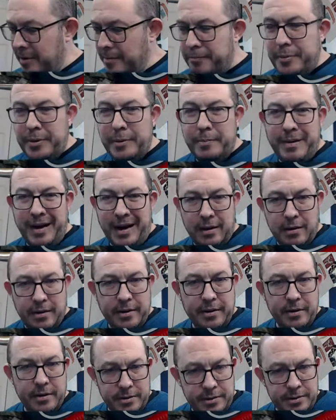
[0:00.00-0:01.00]
put
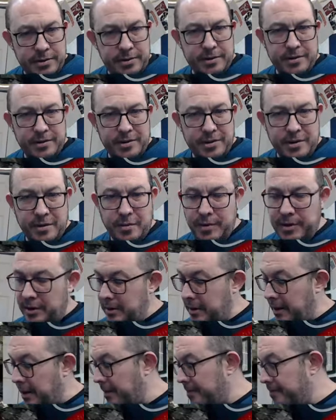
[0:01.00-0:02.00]
barriers to doing that.